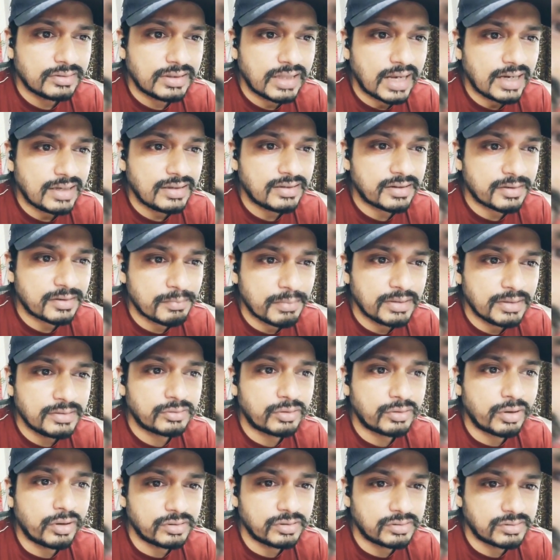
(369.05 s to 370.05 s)
that
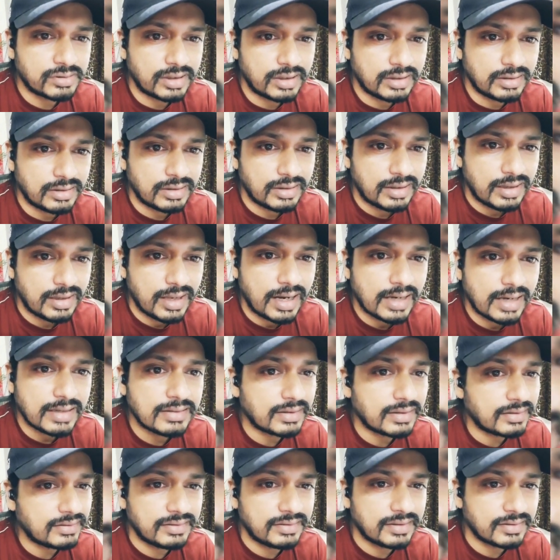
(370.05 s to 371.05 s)
remains constant
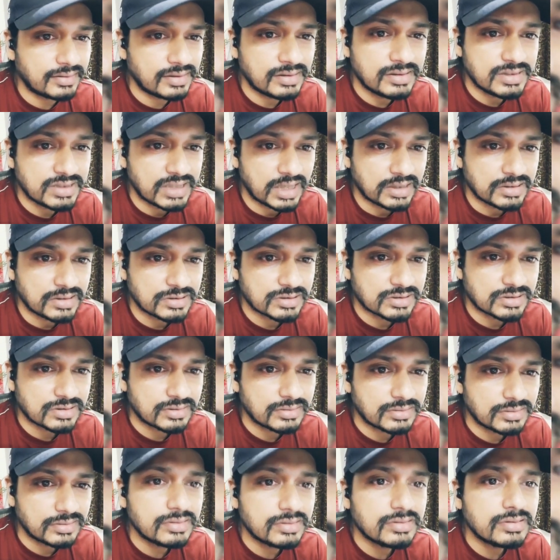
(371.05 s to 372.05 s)
and that doesn't change,
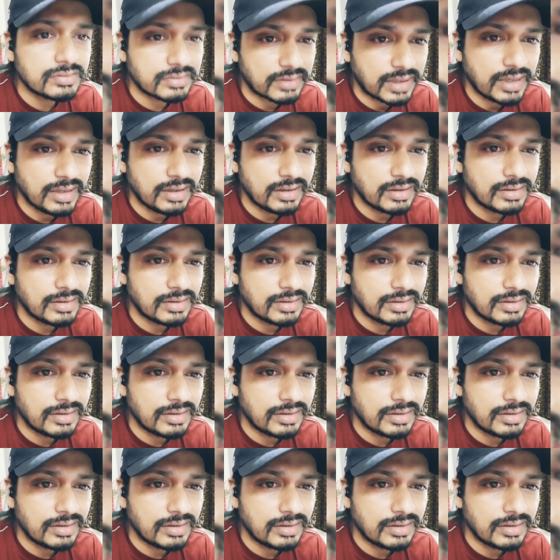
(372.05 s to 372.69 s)
right?